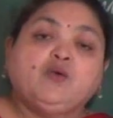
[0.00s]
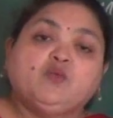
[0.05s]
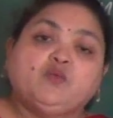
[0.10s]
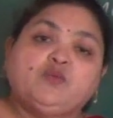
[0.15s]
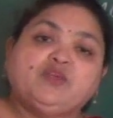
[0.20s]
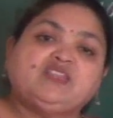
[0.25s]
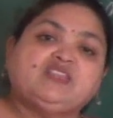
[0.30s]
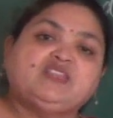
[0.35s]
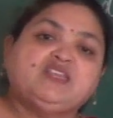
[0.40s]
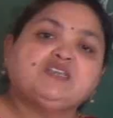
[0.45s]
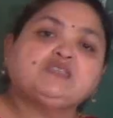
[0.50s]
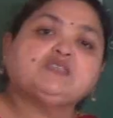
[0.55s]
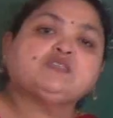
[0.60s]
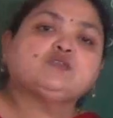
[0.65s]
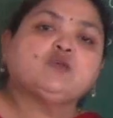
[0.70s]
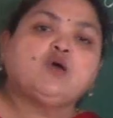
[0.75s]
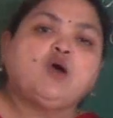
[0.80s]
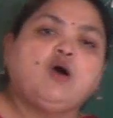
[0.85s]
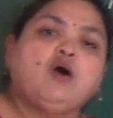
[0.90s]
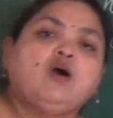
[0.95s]
With
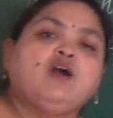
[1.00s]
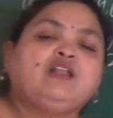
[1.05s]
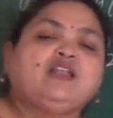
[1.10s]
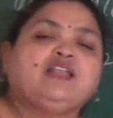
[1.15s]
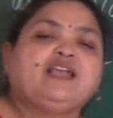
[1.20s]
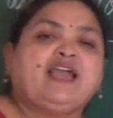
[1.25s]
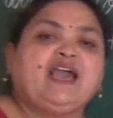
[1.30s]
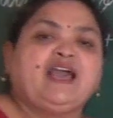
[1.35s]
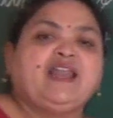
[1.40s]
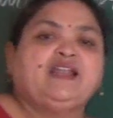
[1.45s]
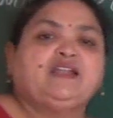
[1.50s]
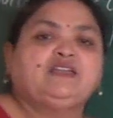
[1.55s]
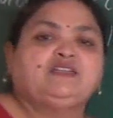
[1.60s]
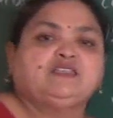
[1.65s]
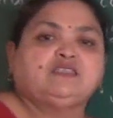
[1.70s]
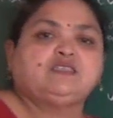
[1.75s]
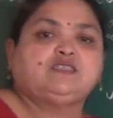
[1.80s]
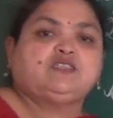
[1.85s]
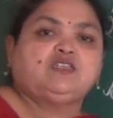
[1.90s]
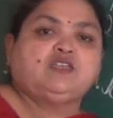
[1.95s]
these all
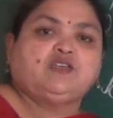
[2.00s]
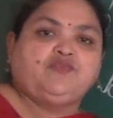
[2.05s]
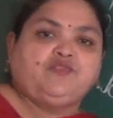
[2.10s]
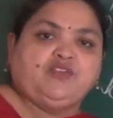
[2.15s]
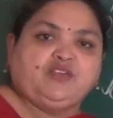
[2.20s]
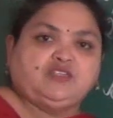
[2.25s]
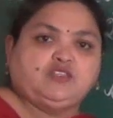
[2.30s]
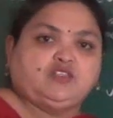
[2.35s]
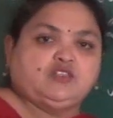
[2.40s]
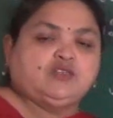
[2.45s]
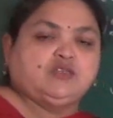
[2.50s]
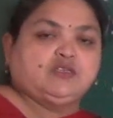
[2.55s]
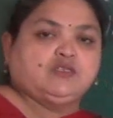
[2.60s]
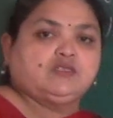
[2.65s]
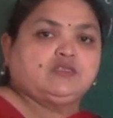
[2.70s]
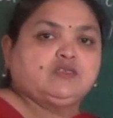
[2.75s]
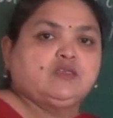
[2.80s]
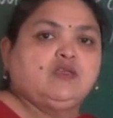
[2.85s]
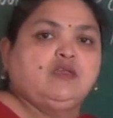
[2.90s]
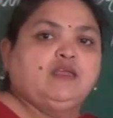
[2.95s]
characteristic
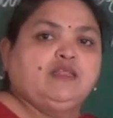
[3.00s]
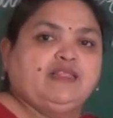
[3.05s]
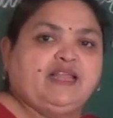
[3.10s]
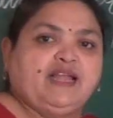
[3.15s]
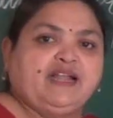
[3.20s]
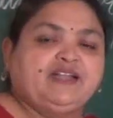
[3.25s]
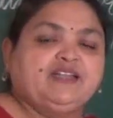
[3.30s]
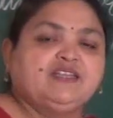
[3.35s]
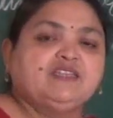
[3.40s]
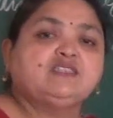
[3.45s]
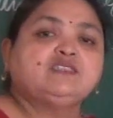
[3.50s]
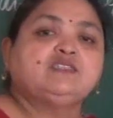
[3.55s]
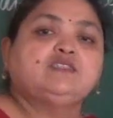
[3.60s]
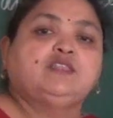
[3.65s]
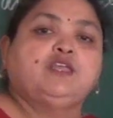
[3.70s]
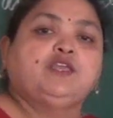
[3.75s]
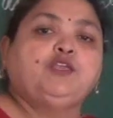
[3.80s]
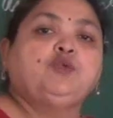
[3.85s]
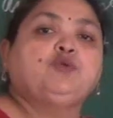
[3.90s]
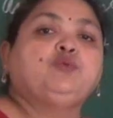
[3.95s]
features, that is
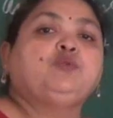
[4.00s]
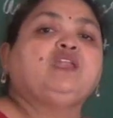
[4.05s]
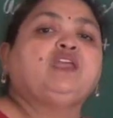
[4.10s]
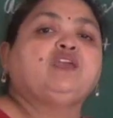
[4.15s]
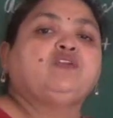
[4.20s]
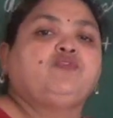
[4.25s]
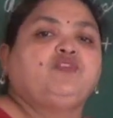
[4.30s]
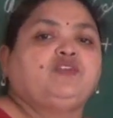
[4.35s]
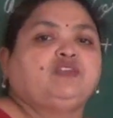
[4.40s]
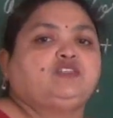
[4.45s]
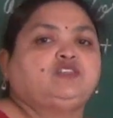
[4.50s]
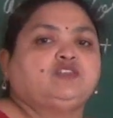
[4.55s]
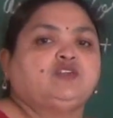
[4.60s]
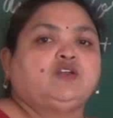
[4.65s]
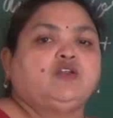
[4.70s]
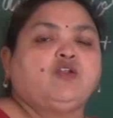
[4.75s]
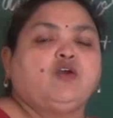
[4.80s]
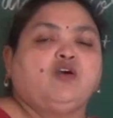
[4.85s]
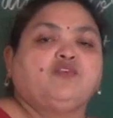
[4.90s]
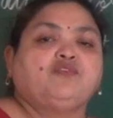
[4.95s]
the unique
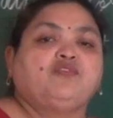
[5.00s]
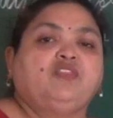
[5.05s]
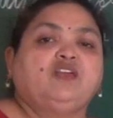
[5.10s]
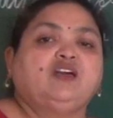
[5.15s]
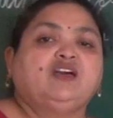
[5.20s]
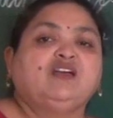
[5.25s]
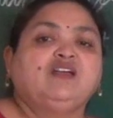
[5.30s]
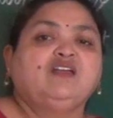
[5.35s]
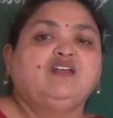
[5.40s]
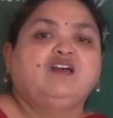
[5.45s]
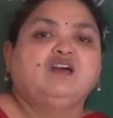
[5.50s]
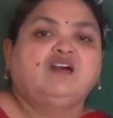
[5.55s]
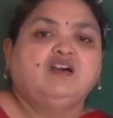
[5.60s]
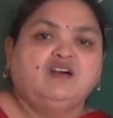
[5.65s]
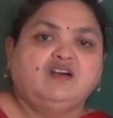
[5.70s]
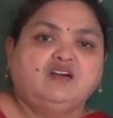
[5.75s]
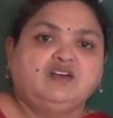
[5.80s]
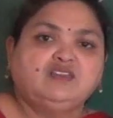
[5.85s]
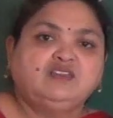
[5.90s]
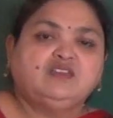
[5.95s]
feature of the
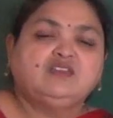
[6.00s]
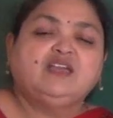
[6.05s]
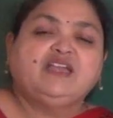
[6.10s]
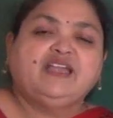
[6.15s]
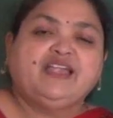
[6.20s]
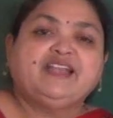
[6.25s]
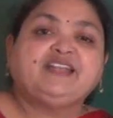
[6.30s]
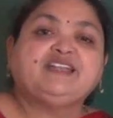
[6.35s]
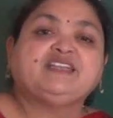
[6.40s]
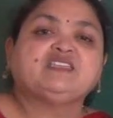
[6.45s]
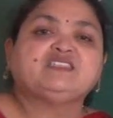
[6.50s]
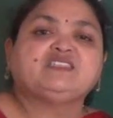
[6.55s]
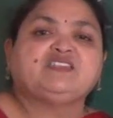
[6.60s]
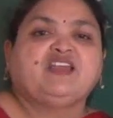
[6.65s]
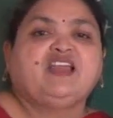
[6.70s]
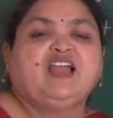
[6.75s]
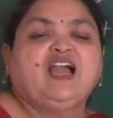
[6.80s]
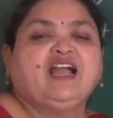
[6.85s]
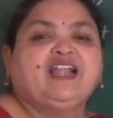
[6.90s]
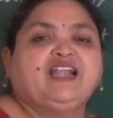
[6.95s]
earth, it is
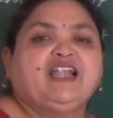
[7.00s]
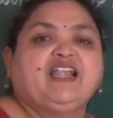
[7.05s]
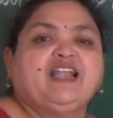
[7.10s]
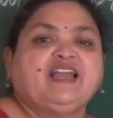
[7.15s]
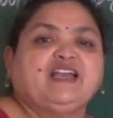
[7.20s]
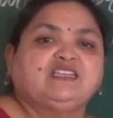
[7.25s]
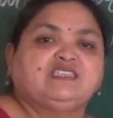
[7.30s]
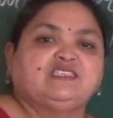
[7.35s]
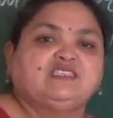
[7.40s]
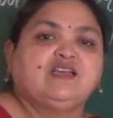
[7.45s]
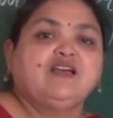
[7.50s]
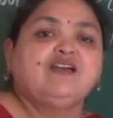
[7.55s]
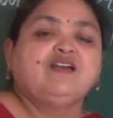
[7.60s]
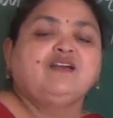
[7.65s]
regarded as